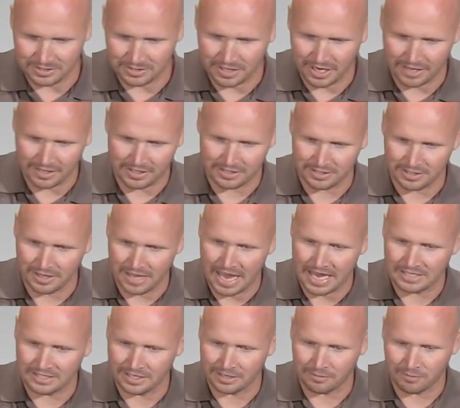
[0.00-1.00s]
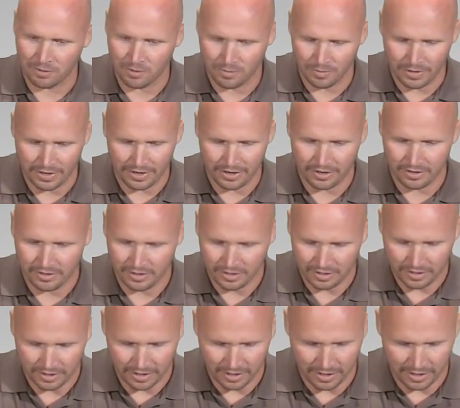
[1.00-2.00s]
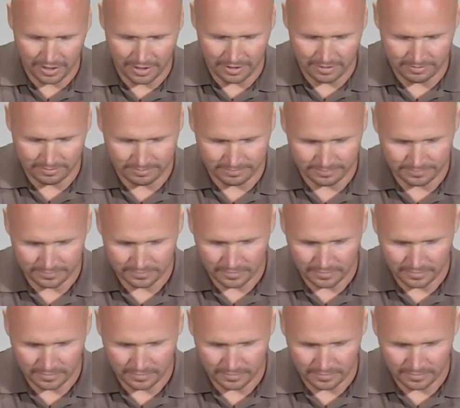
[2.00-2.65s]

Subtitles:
It's got this elastic rope here, and